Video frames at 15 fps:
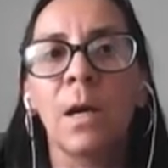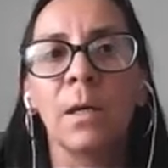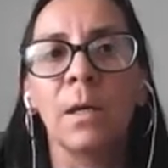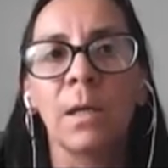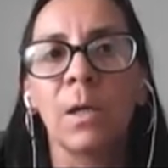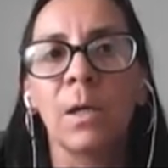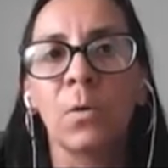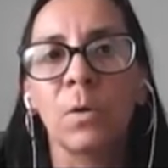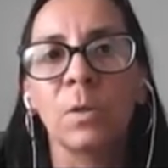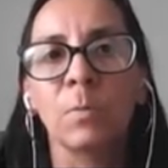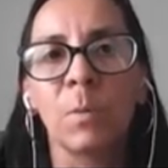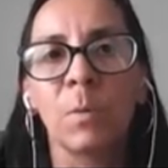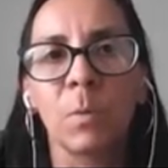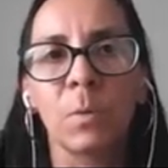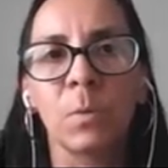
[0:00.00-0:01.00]
and I
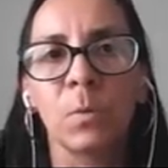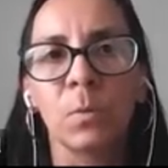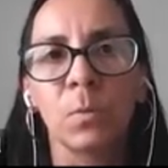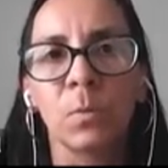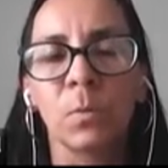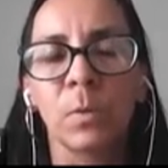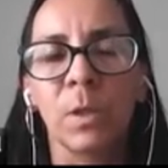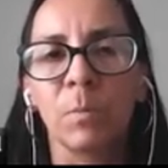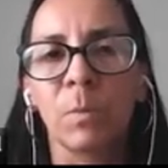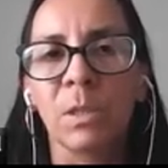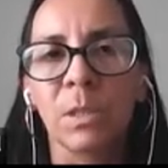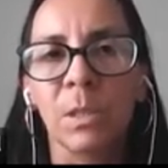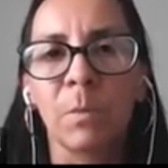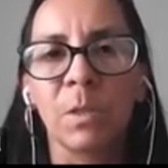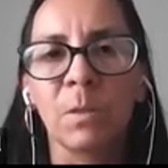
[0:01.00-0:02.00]
encourage people to get
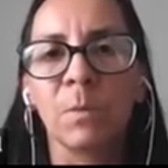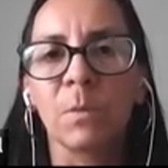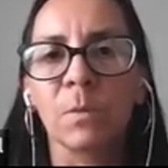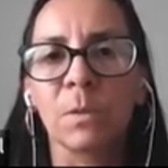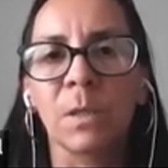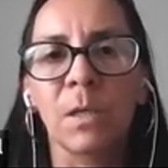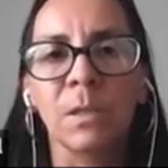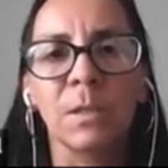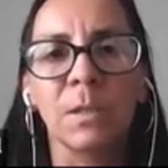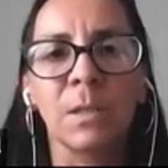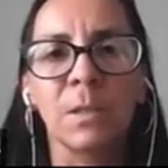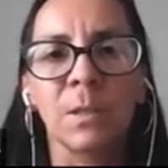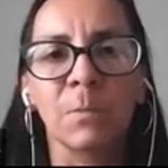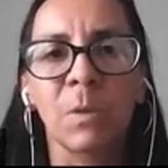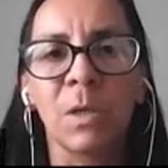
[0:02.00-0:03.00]
my summaries, because I see
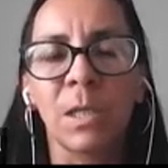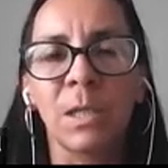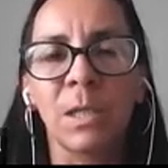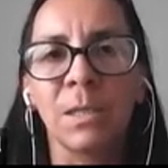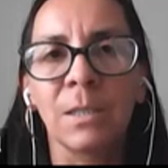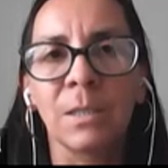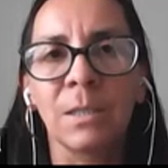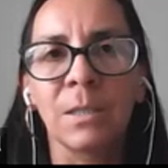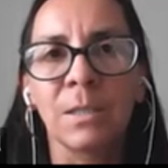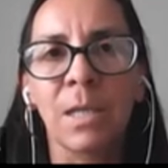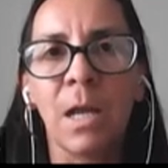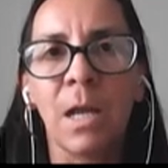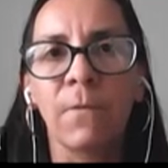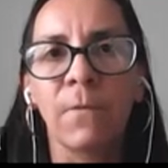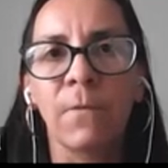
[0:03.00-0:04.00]
it's very
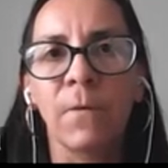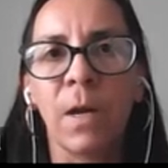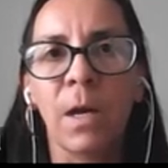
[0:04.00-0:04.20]
self,